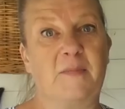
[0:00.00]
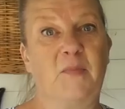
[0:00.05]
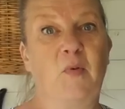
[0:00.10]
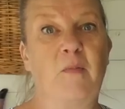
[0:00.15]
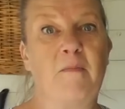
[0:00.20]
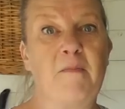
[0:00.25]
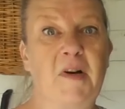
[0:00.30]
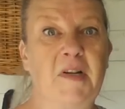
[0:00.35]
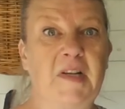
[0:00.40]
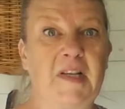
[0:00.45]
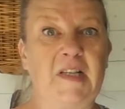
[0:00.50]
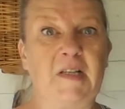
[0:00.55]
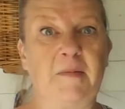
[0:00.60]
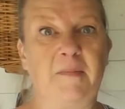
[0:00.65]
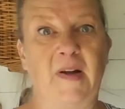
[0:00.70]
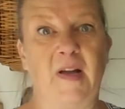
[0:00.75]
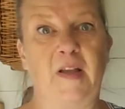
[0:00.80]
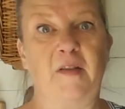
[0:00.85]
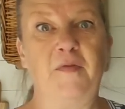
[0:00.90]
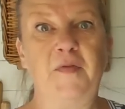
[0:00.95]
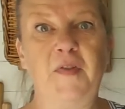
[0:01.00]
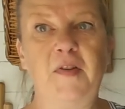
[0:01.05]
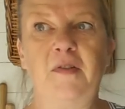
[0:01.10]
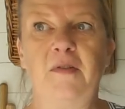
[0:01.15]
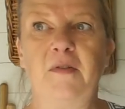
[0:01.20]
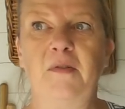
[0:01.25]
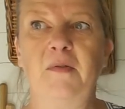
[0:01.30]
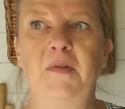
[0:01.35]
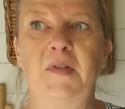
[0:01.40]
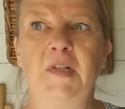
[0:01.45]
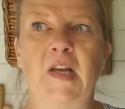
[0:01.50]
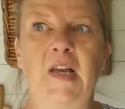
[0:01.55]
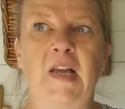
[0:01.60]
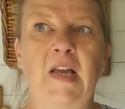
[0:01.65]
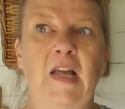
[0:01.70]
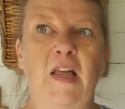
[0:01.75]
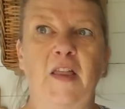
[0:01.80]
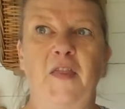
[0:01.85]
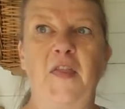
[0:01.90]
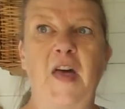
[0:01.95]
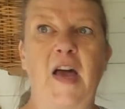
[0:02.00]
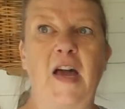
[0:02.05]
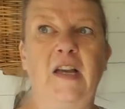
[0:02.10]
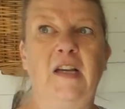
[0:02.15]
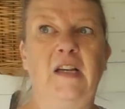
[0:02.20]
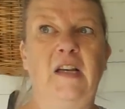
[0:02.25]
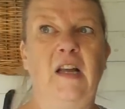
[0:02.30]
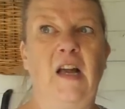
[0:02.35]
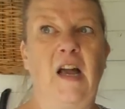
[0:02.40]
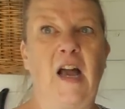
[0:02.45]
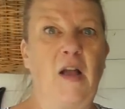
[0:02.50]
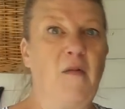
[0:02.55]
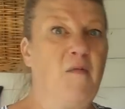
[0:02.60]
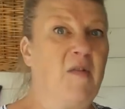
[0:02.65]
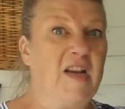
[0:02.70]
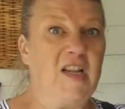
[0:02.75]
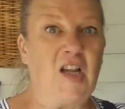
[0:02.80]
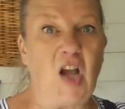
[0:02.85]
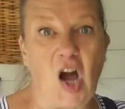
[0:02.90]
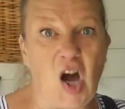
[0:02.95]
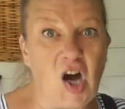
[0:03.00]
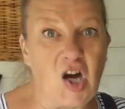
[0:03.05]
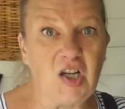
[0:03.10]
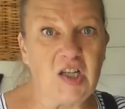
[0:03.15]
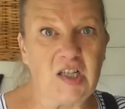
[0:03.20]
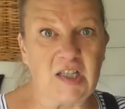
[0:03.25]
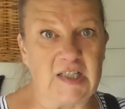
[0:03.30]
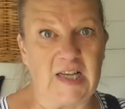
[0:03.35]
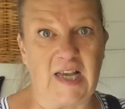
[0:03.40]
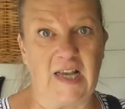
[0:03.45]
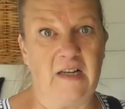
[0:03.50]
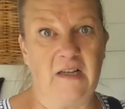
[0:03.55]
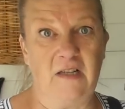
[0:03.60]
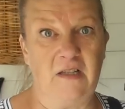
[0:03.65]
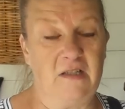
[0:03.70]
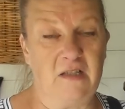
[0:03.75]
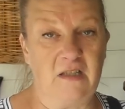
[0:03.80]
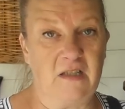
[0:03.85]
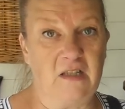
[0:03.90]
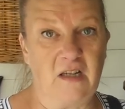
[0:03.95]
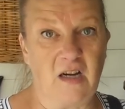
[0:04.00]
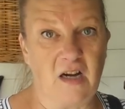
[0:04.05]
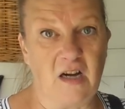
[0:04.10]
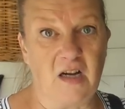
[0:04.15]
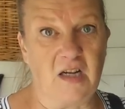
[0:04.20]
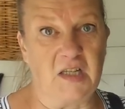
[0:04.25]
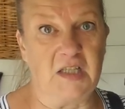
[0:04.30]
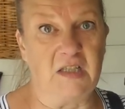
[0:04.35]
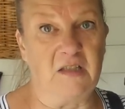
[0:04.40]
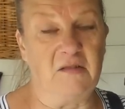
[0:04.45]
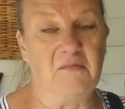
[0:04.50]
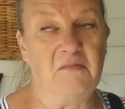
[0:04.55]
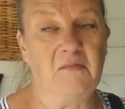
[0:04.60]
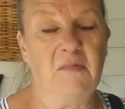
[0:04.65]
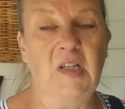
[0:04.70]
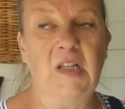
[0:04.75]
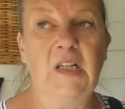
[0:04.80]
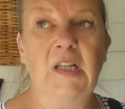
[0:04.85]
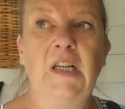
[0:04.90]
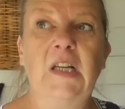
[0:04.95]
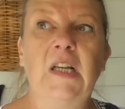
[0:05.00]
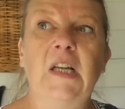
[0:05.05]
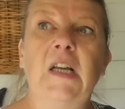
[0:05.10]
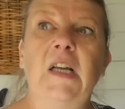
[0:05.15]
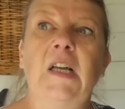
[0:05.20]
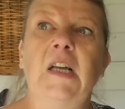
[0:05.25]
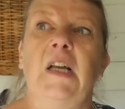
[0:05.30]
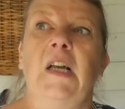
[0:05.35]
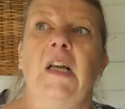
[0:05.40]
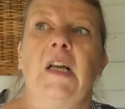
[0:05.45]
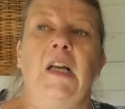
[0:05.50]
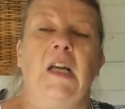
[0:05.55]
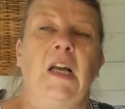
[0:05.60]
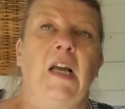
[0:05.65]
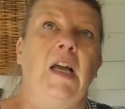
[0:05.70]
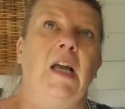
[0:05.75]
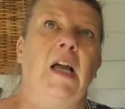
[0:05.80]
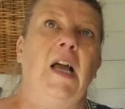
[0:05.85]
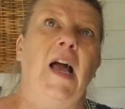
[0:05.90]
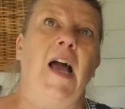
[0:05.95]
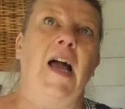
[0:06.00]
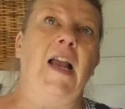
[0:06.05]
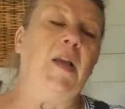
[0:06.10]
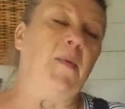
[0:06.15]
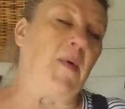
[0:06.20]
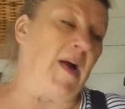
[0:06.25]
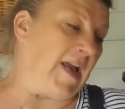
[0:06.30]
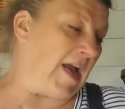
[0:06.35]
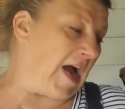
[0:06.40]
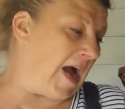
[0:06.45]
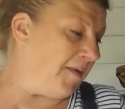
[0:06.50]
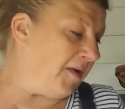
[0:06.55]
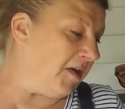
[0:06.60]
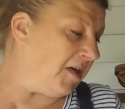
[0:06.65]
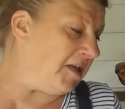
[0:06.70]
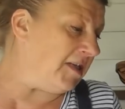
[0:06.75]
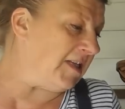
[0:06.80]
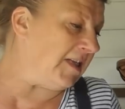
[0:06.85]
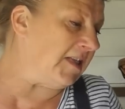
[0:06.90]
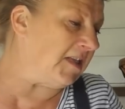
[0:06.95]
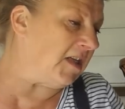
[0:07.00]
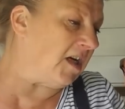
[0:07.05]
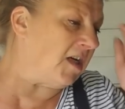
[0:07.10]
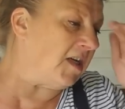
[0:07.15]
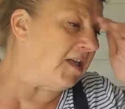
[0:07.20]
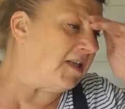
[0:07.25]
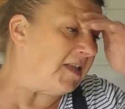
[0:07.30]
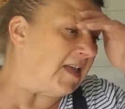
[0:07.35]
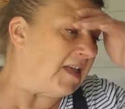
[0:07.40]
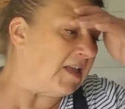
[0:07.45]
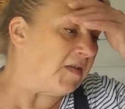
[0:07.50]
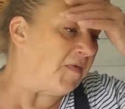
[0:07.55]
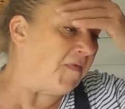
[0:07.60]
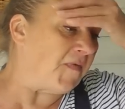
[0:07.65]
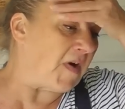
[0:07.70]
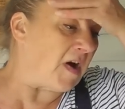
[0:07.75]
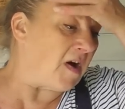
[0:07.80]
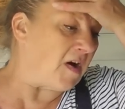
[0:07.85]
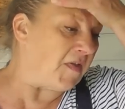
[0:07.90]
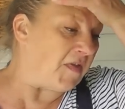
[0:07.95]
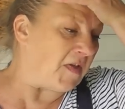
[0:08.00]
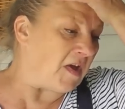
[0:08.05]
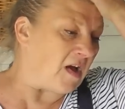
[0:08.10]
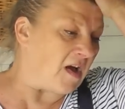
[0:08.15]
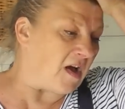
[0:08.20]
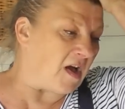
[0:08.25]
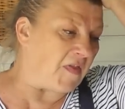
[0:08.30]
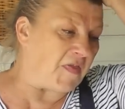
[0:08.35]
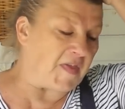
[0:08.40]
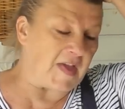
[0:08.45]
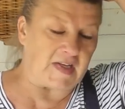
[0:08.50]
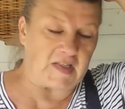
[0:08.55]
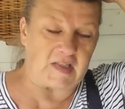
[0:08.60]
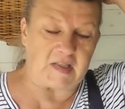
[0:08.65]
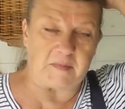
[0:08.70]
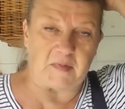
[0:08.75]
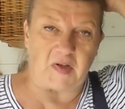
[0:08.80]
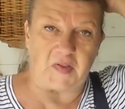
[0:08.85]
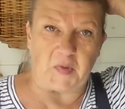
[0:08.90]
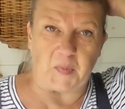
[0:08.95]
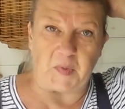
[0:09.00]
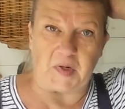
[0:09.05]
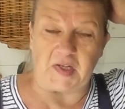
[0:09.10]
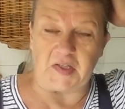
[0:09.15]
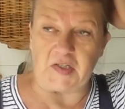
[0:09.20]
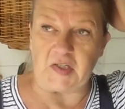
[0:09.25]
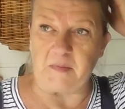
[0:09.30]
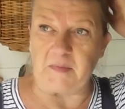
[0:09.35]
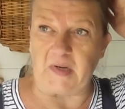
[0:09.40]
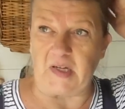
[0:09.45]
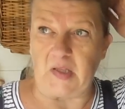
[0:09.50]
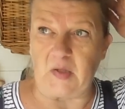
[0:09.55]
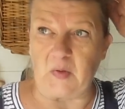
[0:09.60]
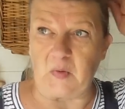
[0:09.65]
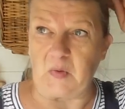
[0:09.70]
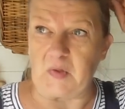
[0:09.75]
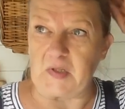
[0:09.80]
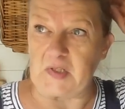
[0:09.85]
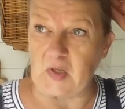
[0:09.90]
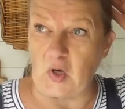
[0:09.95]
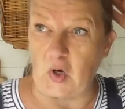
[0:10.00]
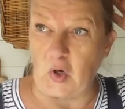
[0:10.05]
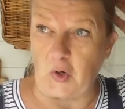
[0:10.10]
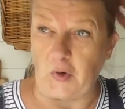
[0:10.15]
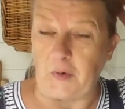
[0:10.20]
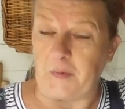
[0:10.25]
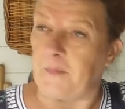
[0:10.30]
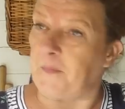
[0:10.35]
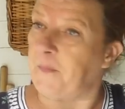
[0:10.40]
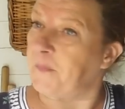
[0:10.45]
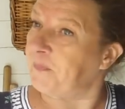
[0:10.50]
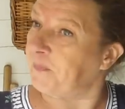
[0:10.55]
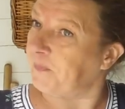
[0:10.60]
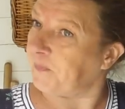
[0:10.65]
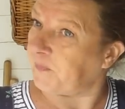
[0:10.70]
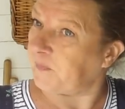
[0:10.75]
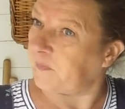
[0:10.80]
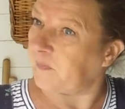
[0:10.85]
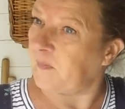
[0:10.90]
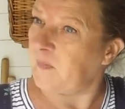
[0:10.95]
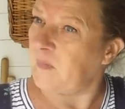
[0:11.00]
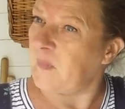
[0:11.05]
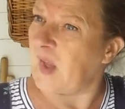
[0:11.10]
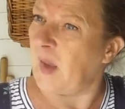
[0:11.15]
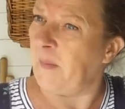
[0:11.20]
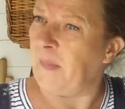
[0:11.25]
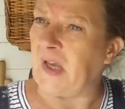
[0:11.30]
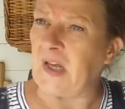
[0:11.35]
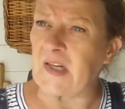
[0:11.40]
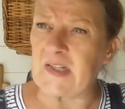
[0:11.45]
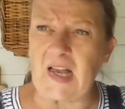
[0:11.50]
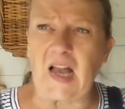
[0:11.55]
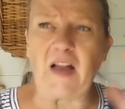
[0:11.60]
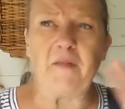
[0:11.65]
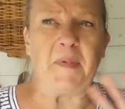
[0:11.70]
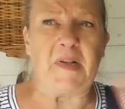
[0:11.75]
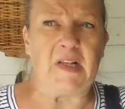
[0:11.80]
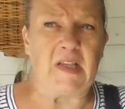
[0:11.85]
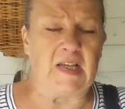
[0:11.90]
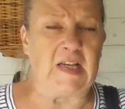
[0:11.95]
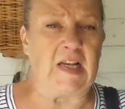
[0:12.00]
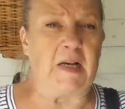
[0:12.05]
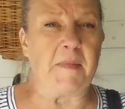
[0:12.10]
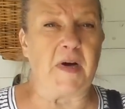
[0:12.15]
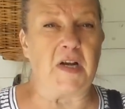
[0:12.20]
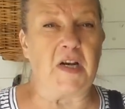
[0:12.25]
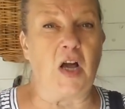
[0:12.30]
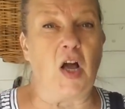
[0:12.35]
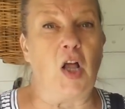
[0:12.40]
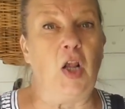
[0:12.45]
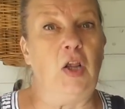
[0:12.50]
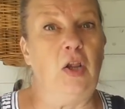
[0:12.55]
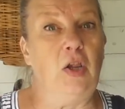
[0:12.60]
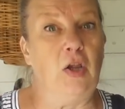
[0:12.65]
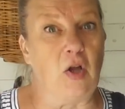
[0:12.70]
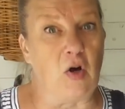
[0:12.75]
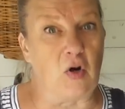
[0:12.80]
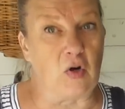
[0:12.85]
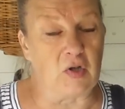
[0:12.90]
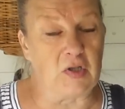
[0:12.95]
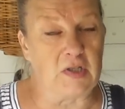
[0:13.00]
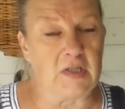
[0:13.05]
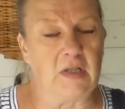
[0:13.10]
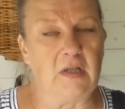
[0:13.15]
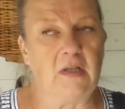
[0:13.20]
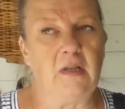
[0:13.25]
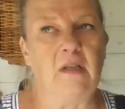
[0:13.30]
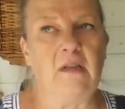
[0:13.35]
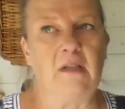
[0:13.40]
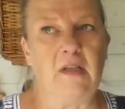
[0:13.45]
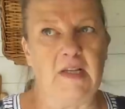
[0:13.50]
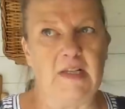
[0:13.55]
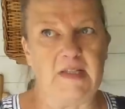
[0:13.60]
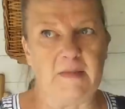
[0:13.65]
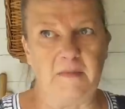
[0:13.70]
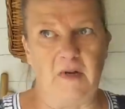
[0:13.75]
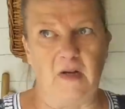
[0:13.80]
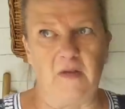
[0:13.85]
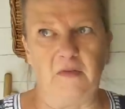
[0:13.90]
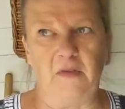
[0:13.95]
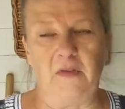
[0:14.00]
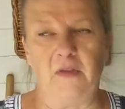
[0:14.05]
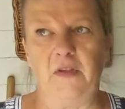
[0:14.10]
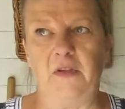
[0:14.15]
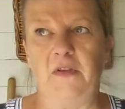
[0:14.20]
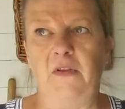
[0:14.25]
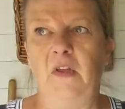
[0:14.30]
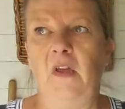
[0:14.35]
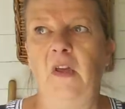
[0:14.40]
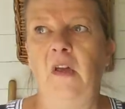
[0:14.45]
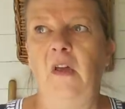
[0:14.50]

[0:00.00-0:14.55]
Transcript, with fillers: more money to buy food, then I really can't attend to the garden. Anyway, I'm going to discuss this further at the end of the month when I do my thoughts on because I have been thinking about it a lot this month.